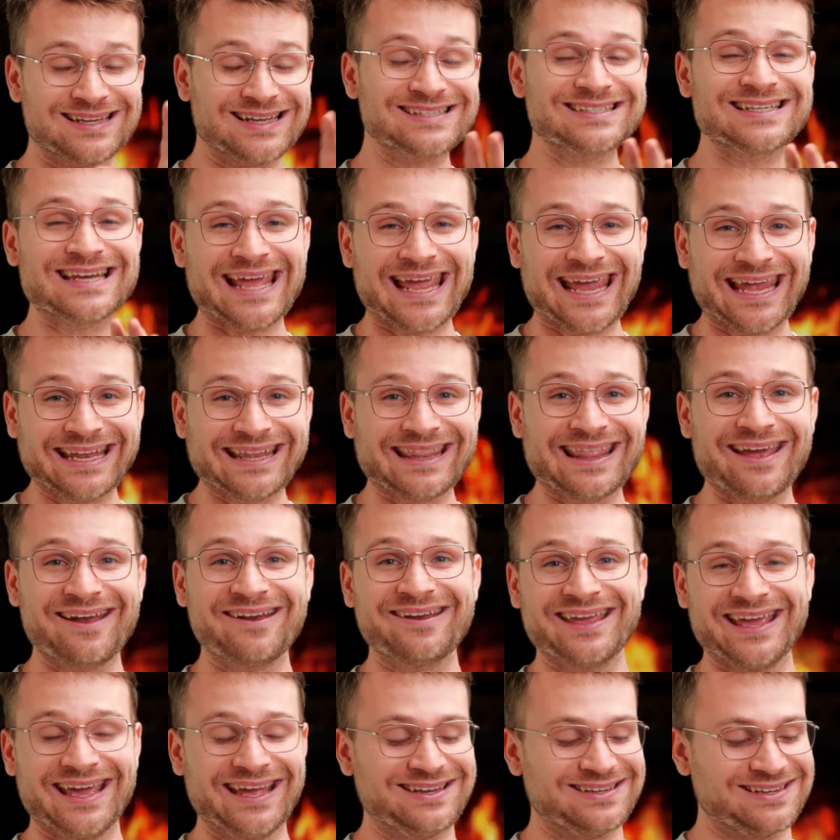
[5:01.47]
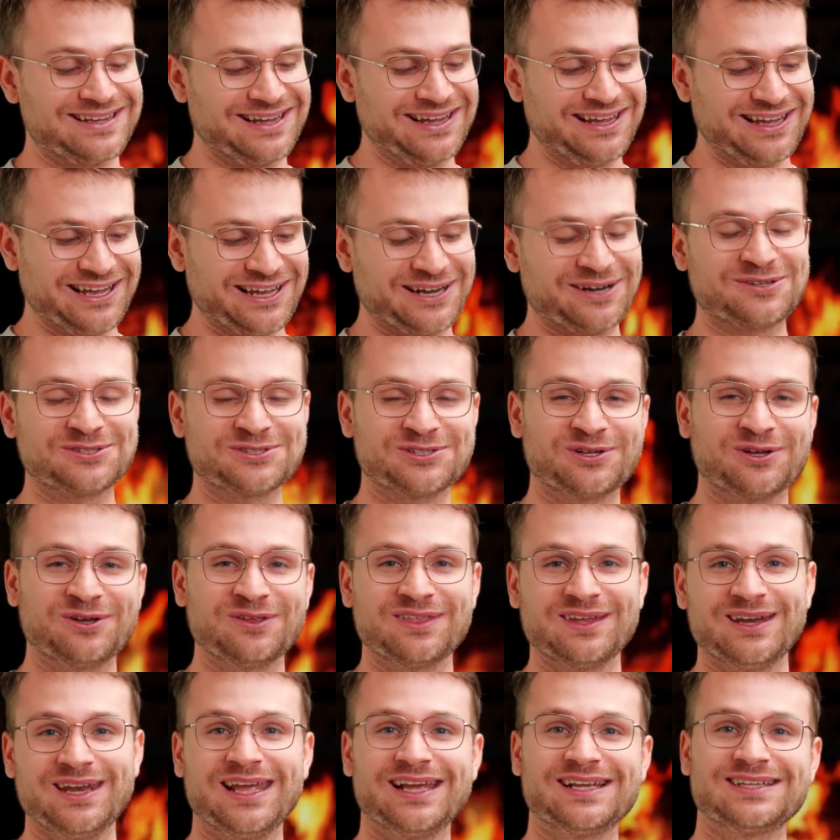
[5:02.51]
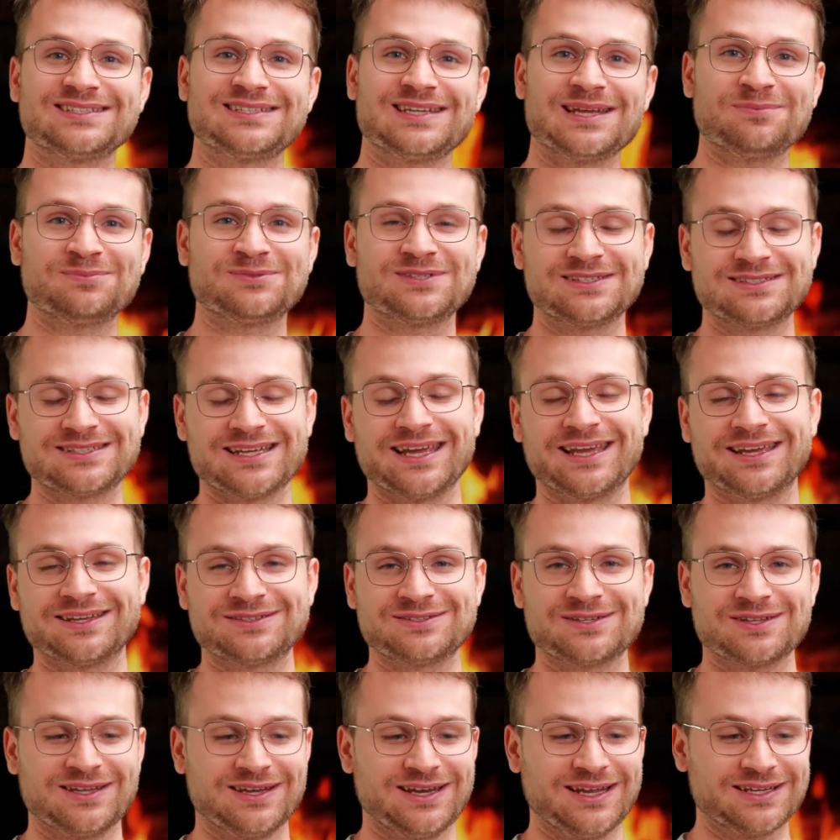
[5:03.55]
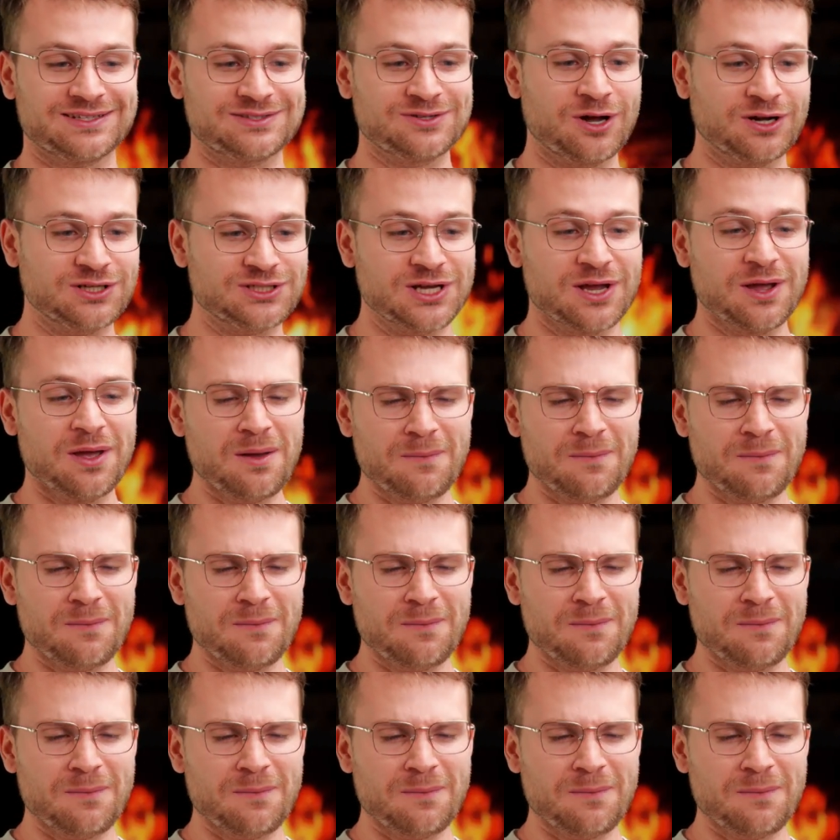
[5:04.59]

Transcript: doesn't end there yet, and I'll show you the next step to take it to the next notch,